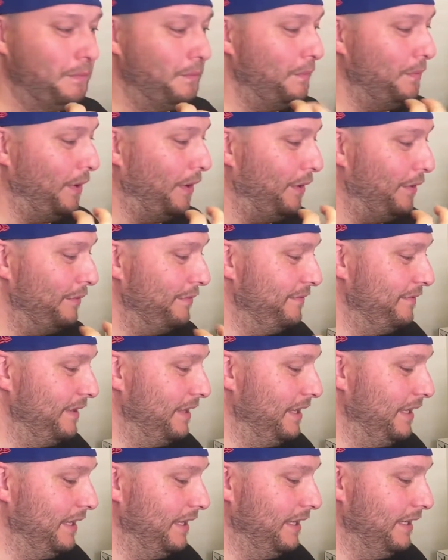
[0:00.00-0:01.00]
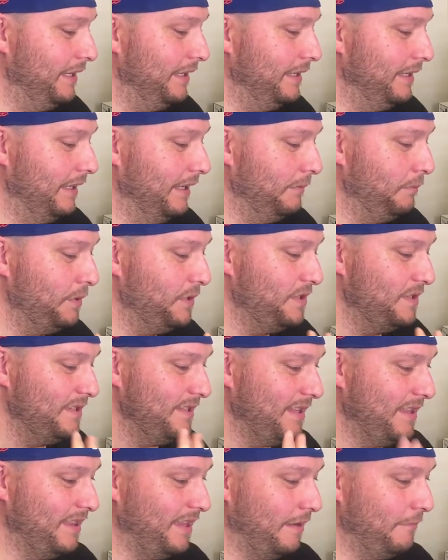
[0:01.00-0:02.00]
of which is
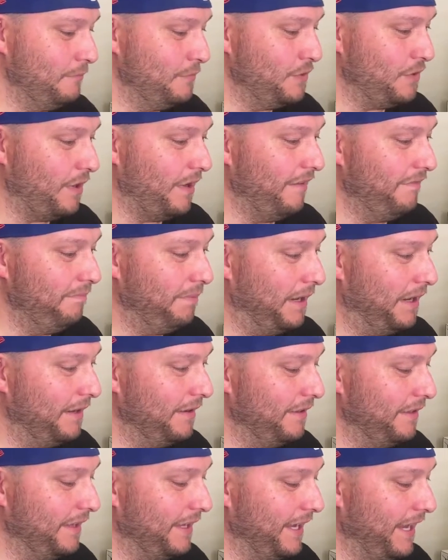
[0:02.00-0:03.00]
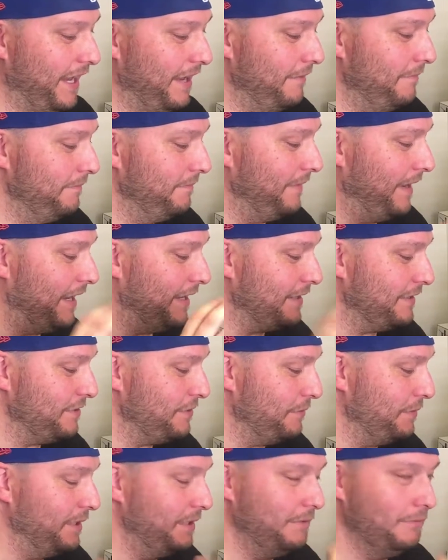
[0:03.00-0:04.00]
a thumb drive part of the game,
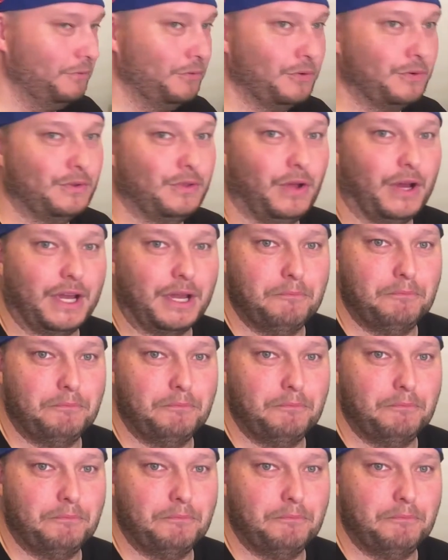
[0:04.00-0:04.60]
actually looked like a